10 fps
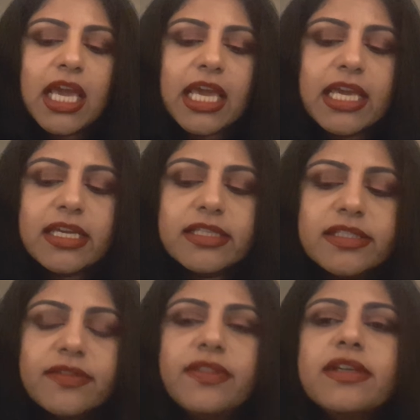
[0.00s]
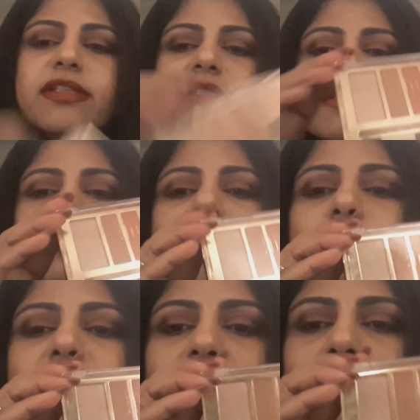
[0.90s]
is this
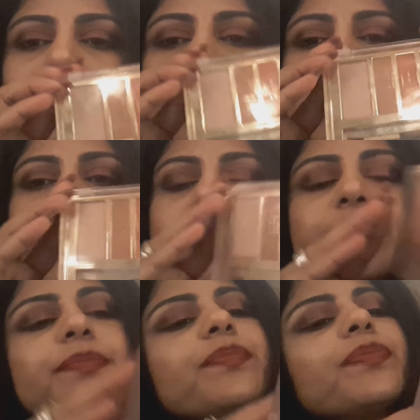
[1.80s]
Milani,